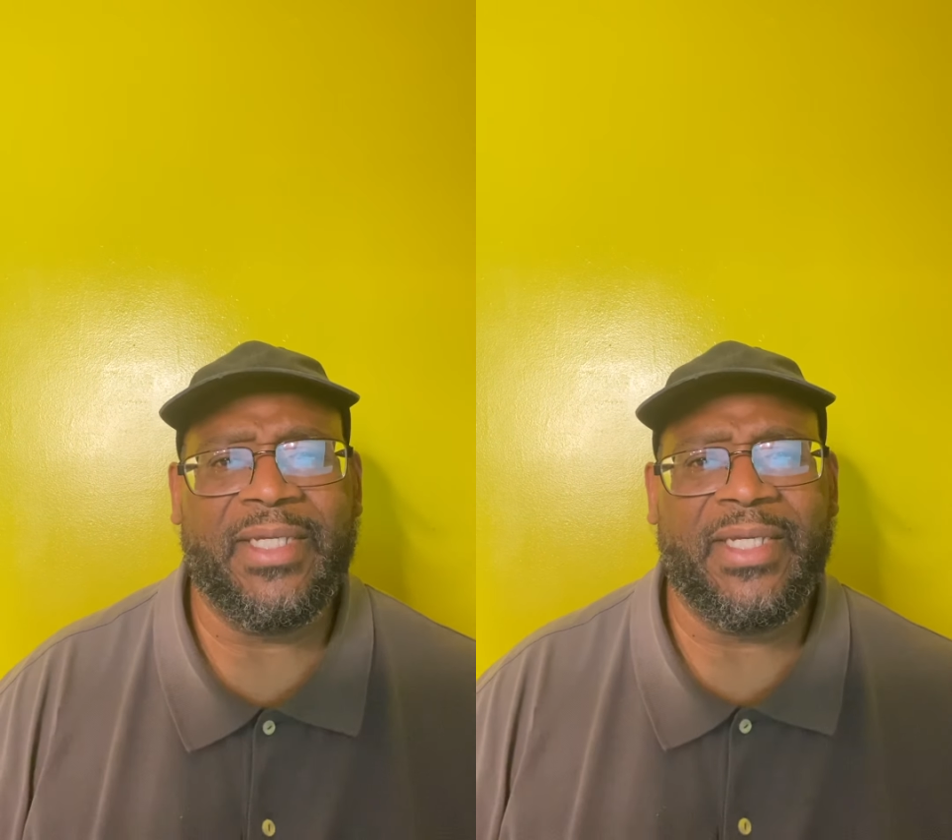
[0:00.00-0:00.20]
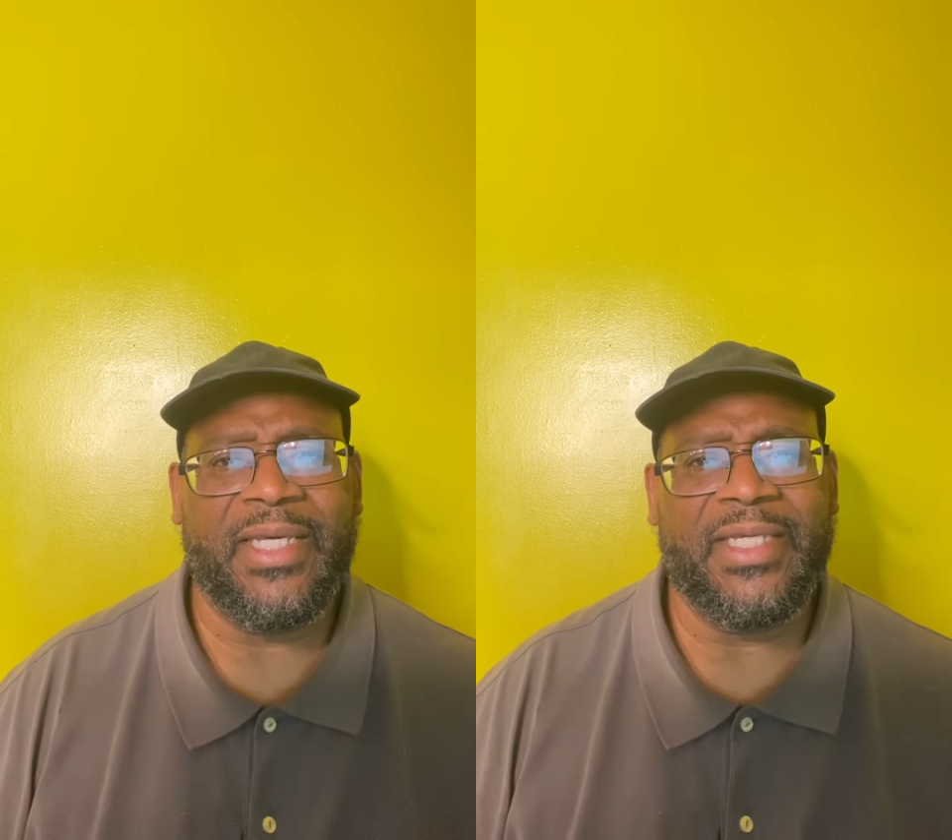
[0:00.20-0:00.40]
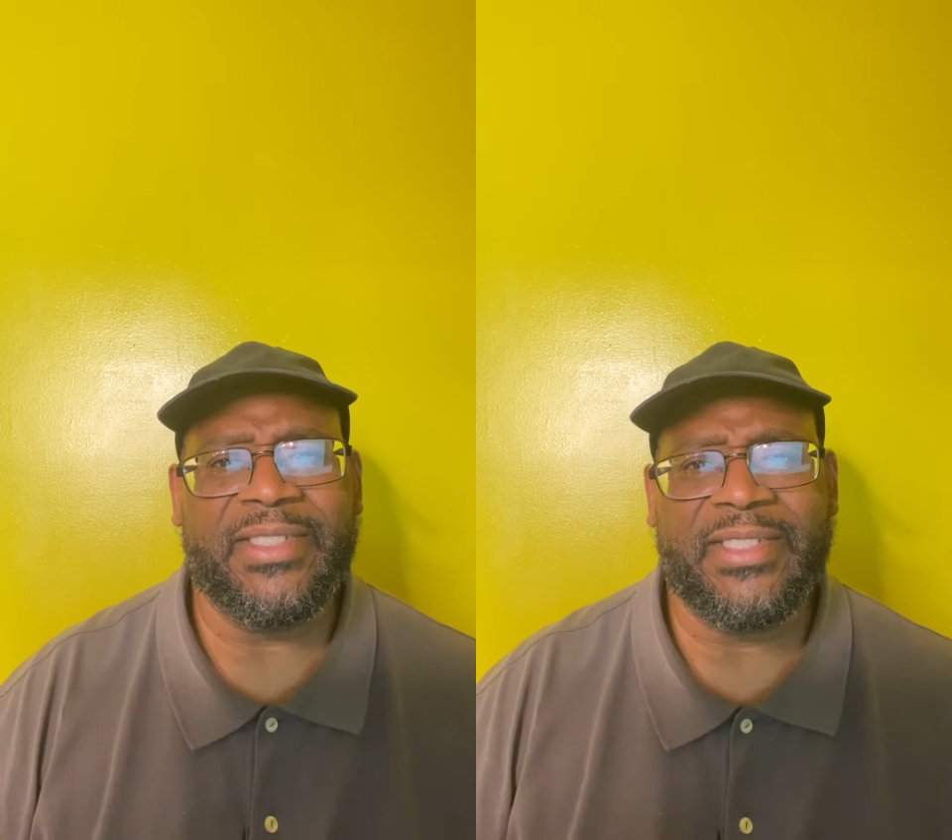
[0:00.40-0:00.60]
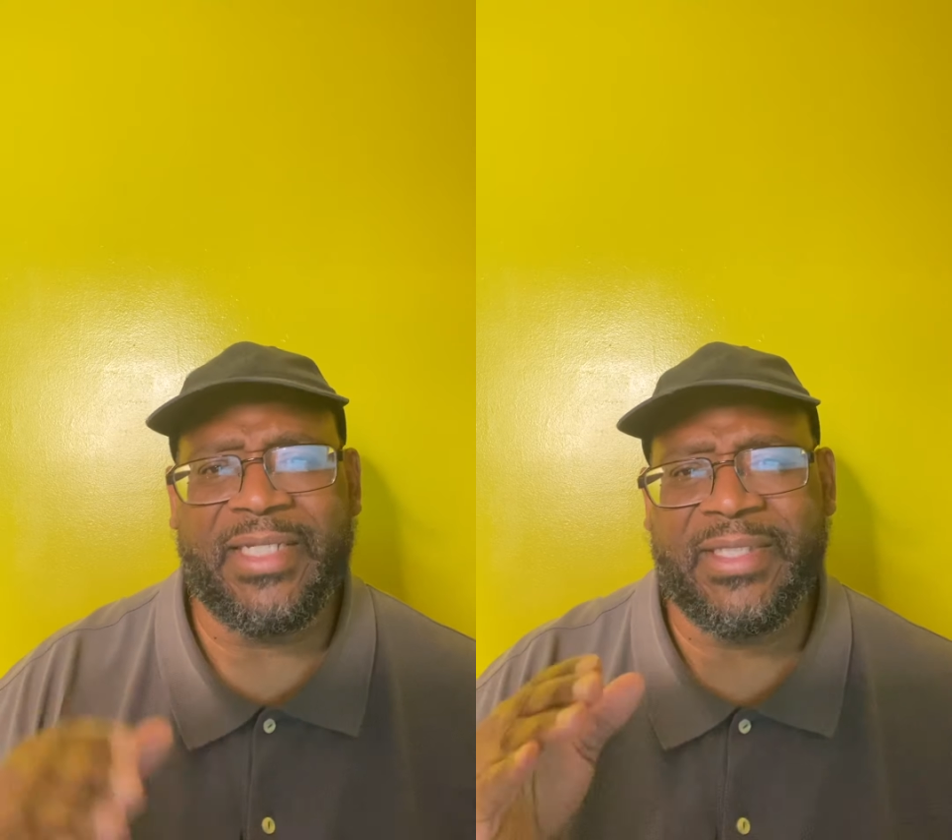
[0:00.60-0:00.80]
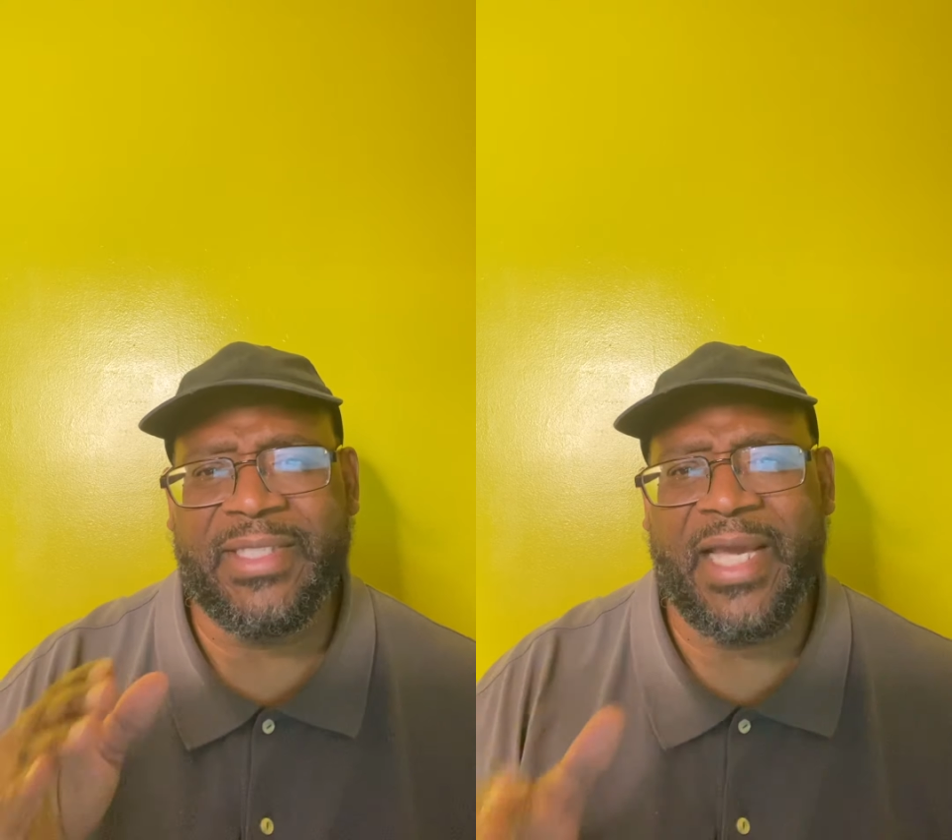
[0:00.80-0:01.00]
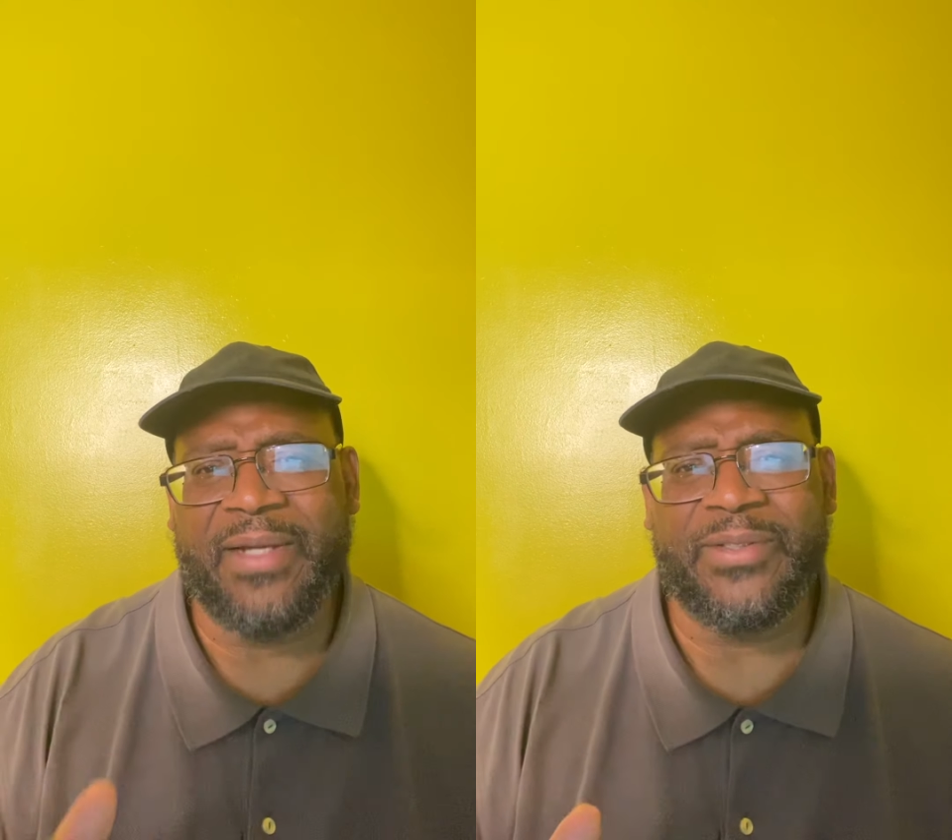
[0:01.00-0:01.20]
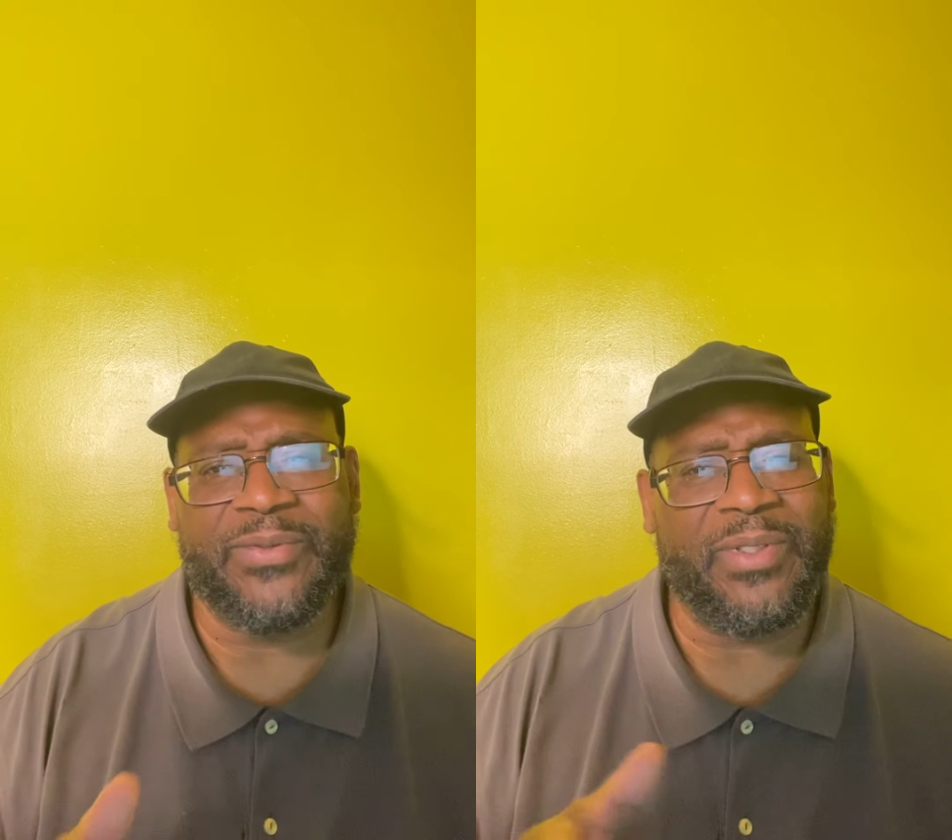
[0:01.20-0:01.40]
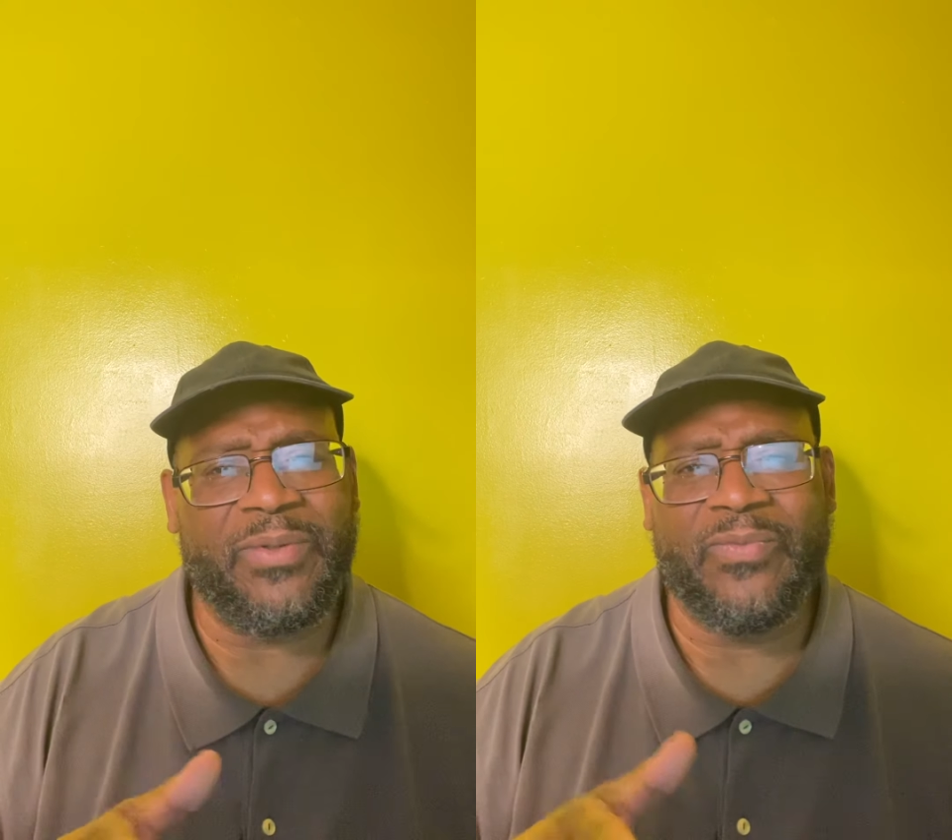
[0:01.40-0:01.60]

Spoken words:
He sees down the street,